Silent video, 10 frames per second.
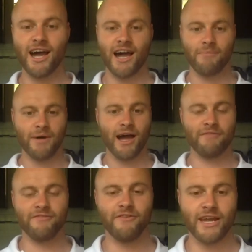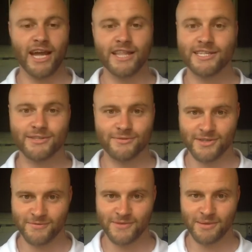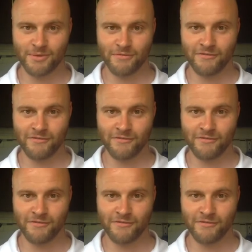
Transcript: I have to find out. This is from someone on